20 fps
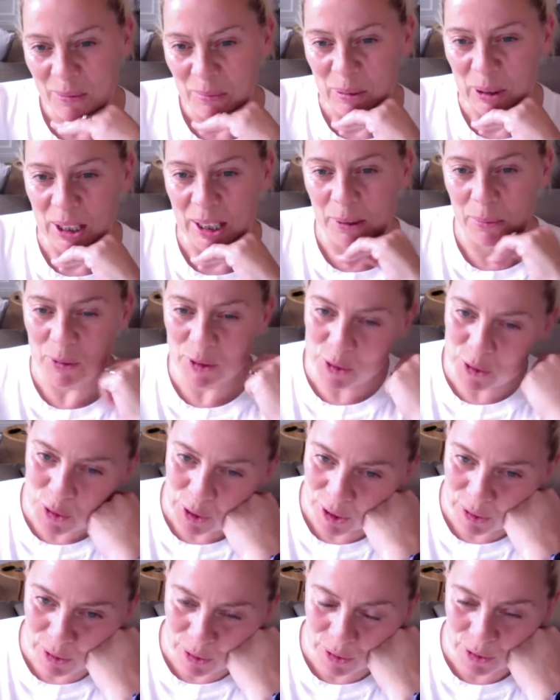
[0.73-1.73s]
My name is
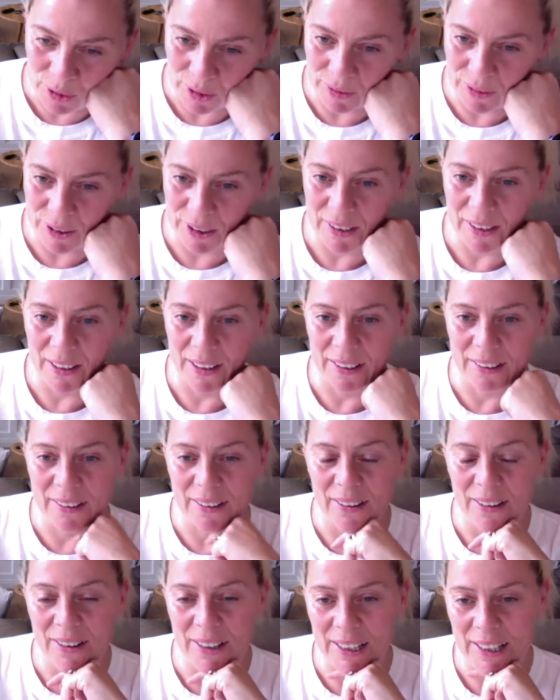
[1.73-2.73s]
Katrina O'Sullivan and
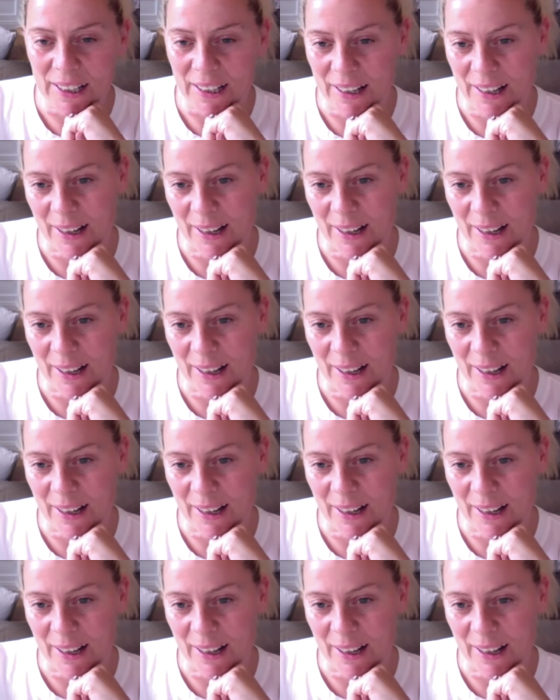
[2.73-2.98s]
I